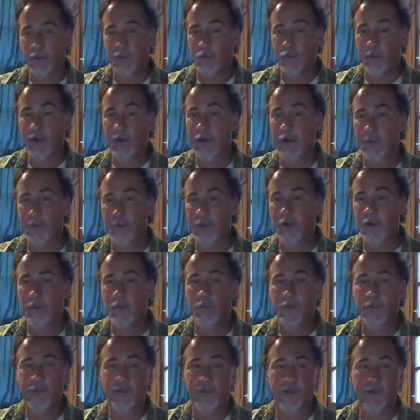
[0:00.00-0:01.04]
creating my
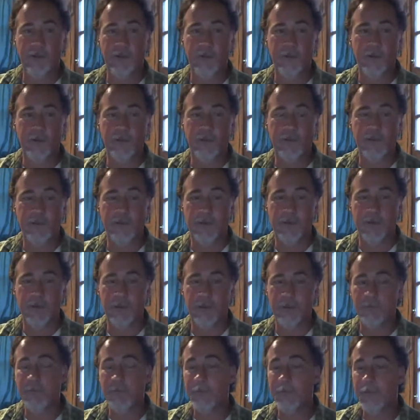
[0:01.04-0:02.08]
own steam engine.
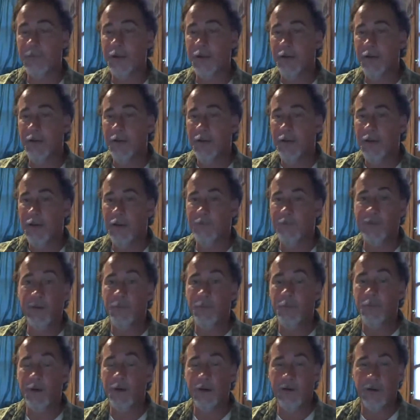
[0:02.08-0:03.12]
I've seen
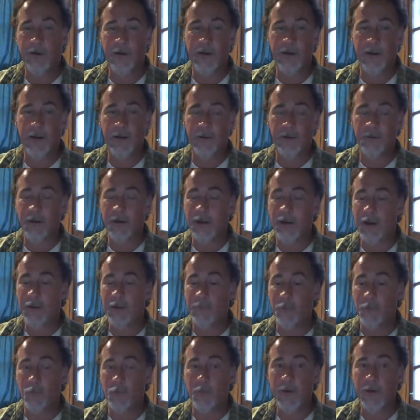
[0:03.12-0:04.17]
one done out of
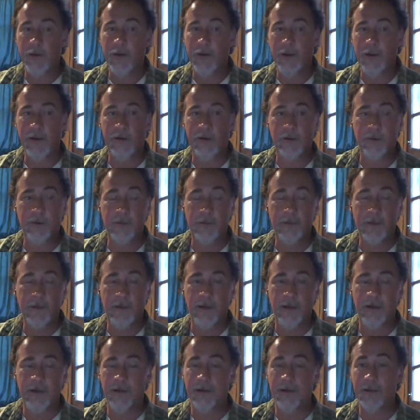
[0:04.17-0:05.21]
a weed eater,
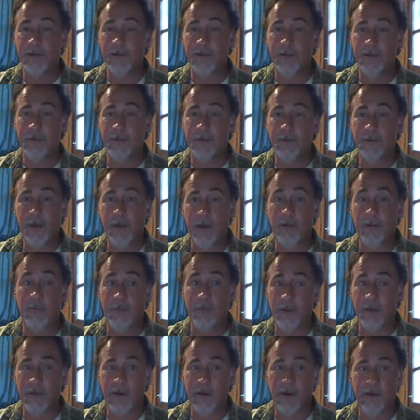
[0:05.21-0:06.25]
and I'd
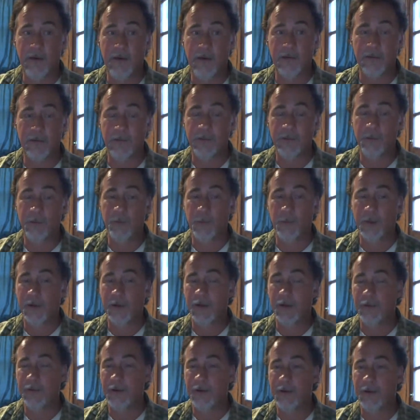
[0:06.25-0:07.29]
like to
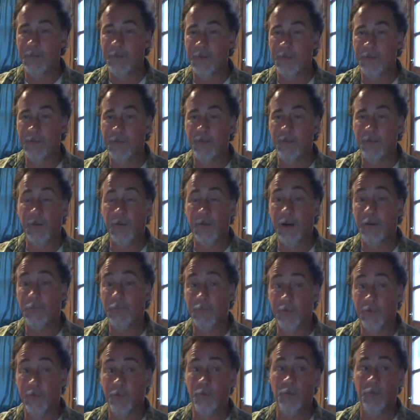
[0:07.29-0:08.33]
duplicate that myself. I have
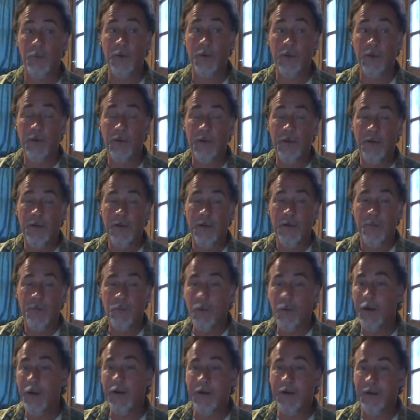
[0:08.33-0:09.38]
2
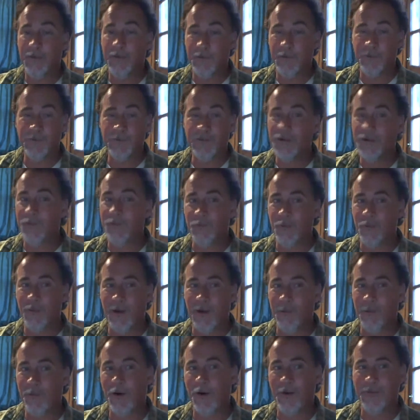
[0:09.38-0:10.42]
weed eaters just for
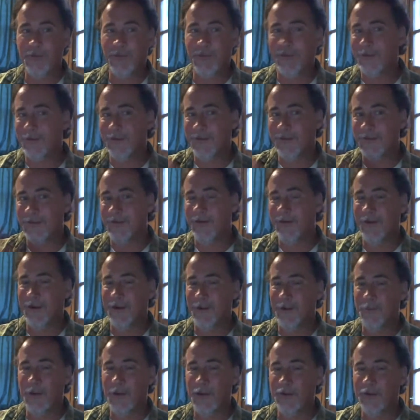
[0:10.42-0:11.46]
that project, just
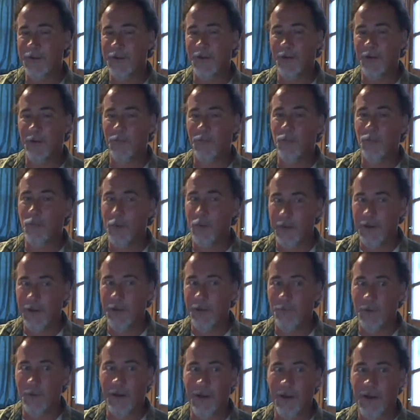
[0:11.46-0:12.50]
sitting in my junk. One day
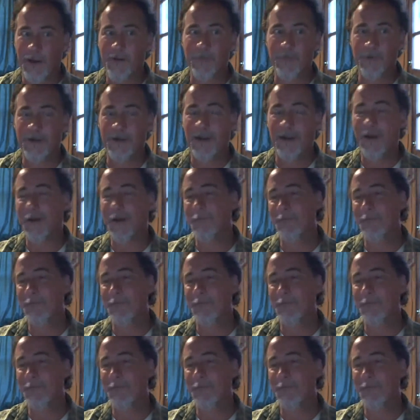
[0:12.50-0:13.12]
when I have time,